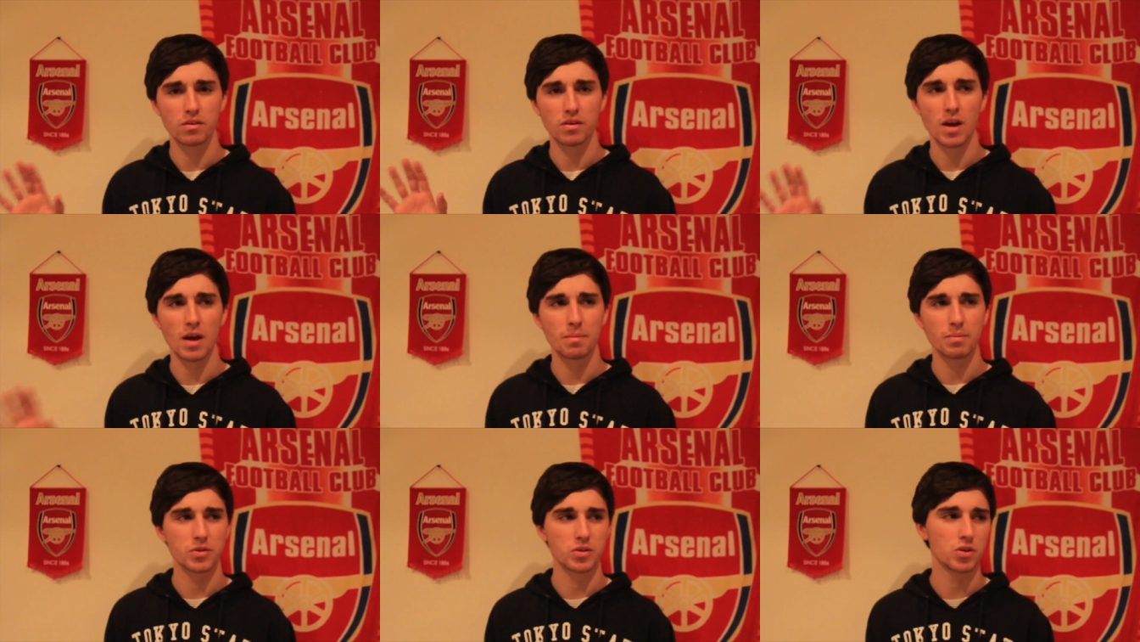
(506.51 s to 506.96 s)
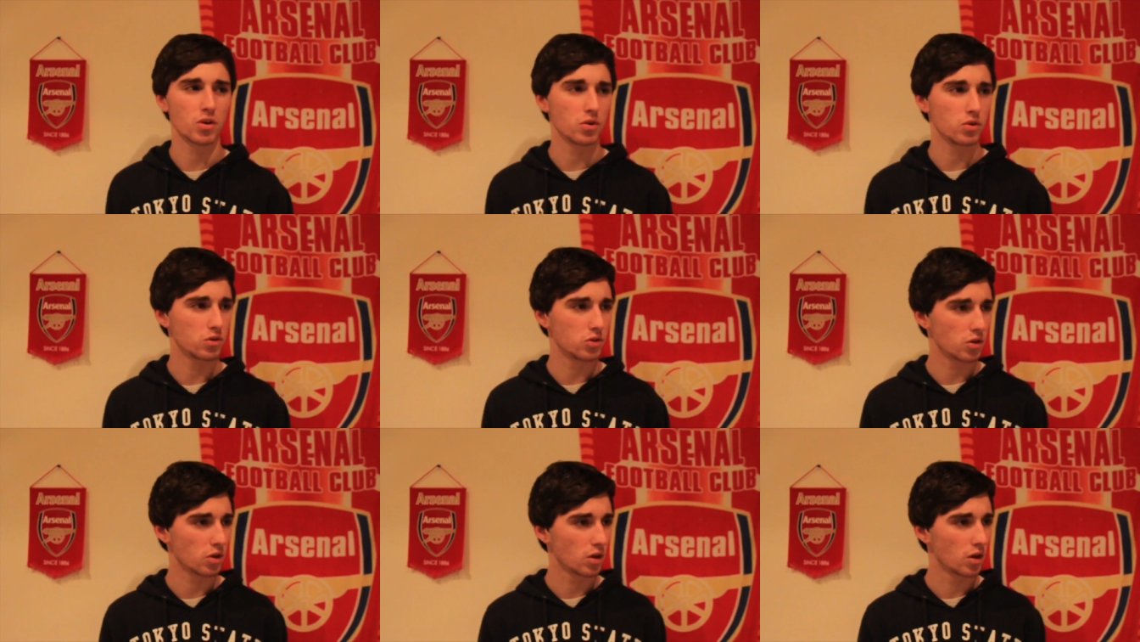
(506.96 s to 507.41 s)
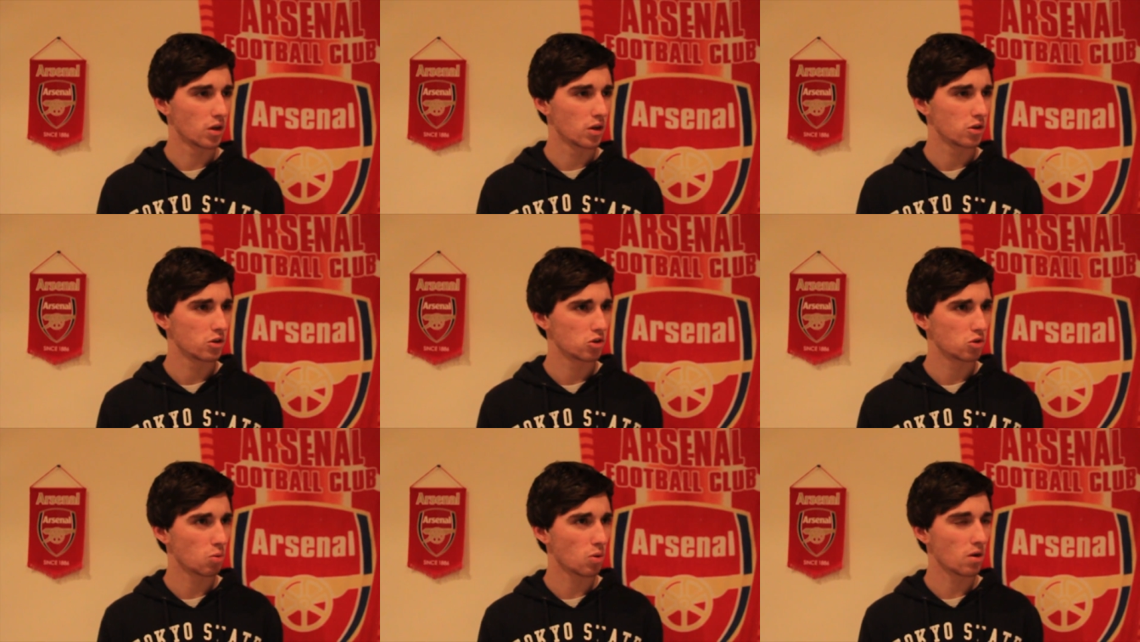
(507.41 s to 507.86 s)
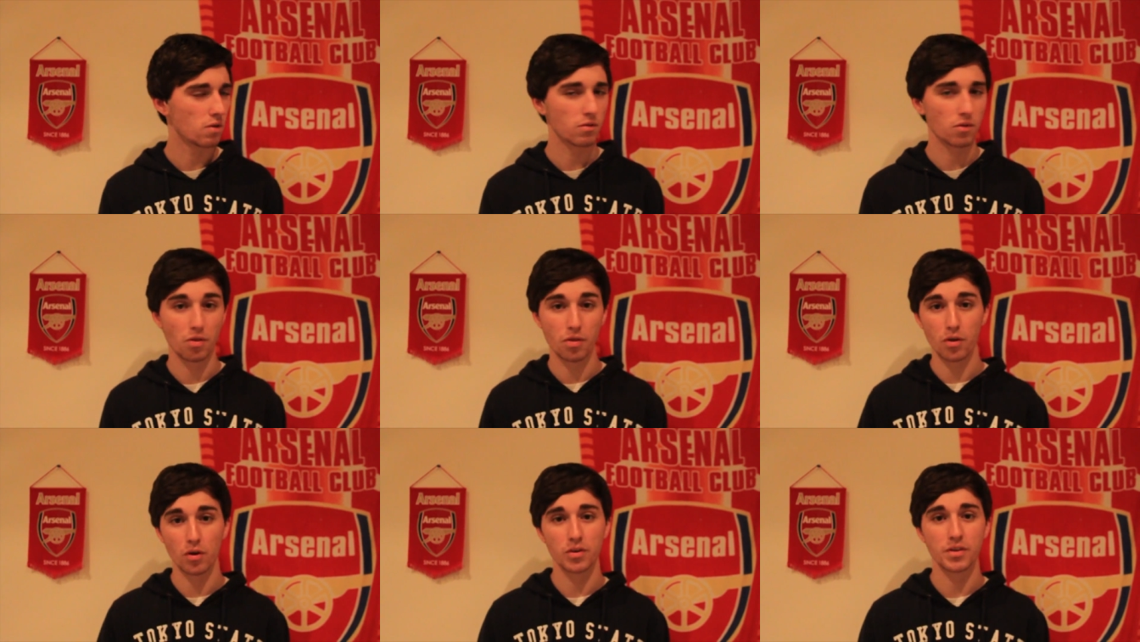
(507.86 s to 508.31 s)
episode 12 or
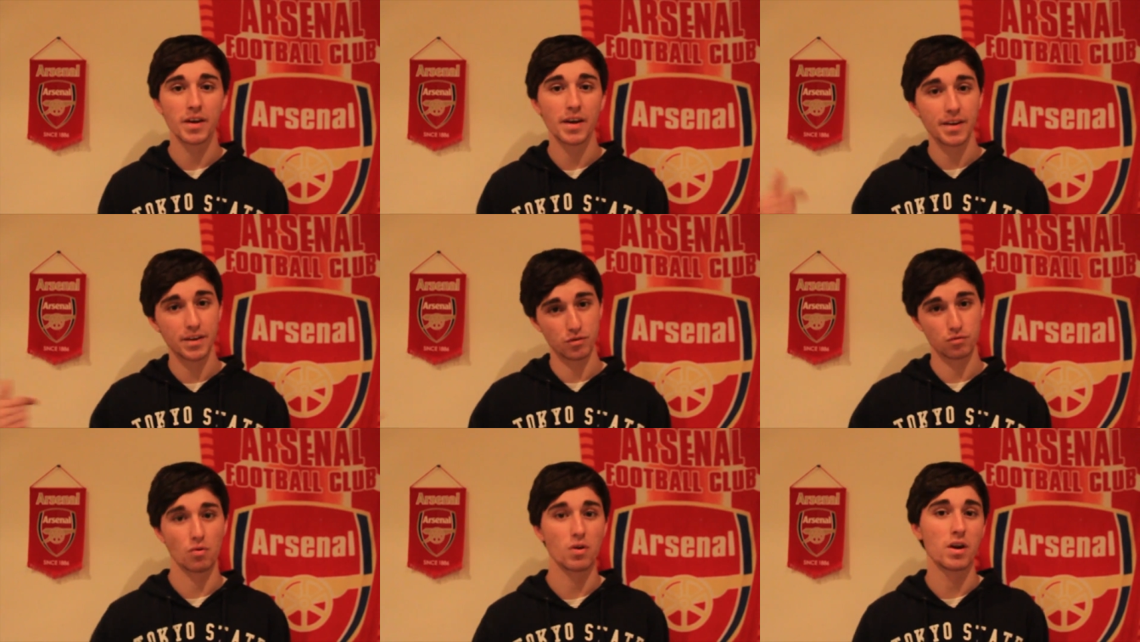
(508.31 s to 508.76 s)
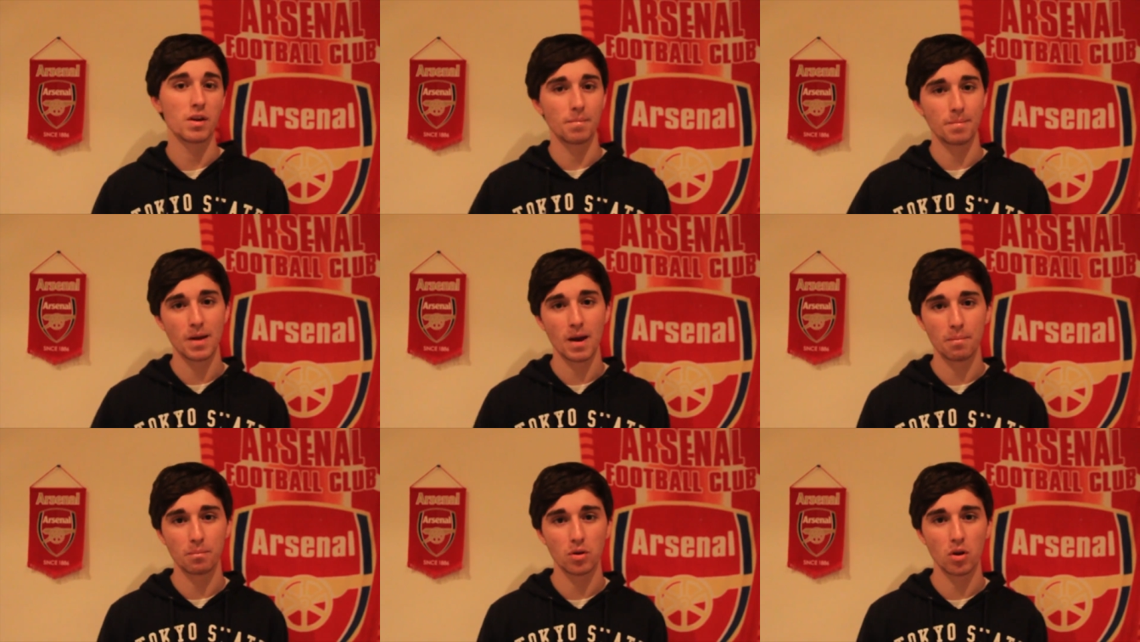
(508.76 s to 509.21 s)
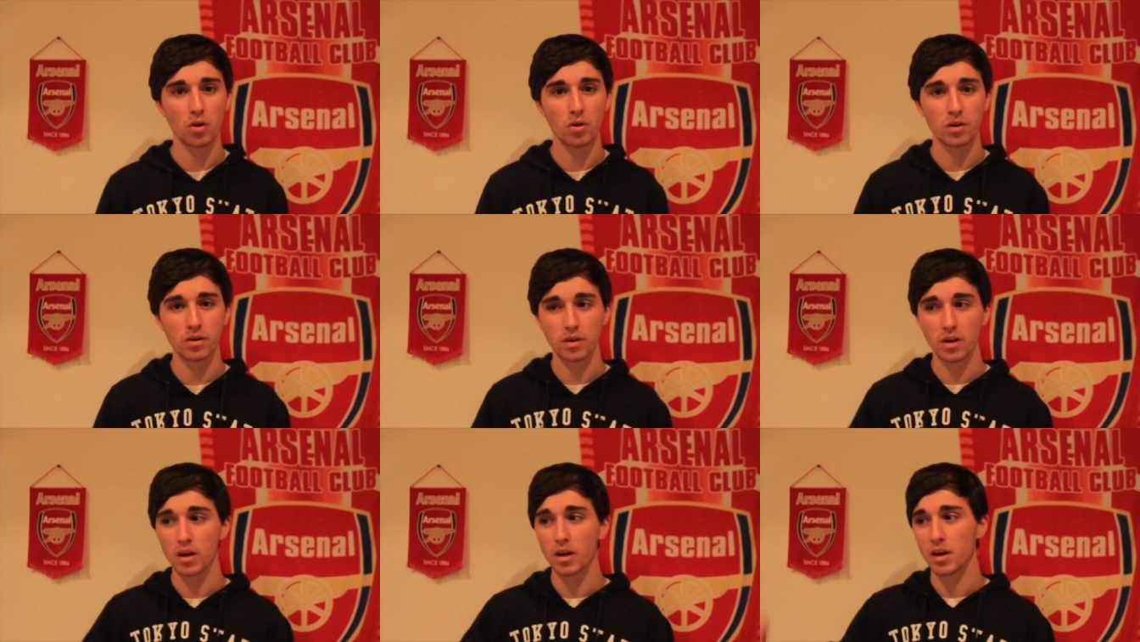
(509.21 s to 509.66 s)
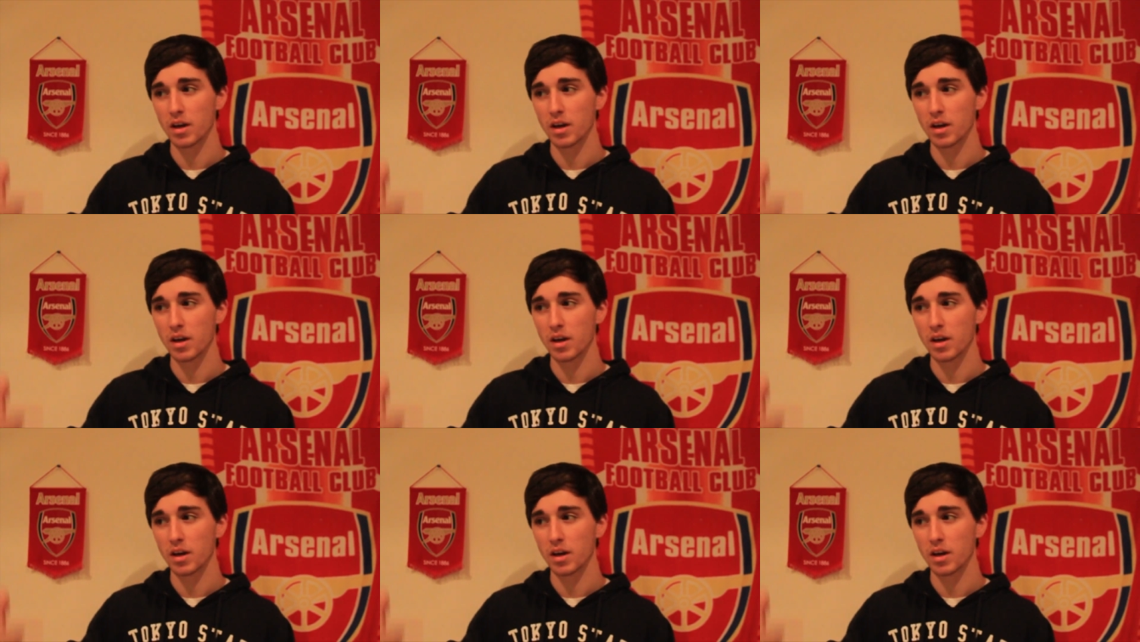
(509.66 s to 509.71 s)
13 is ready to be uploaded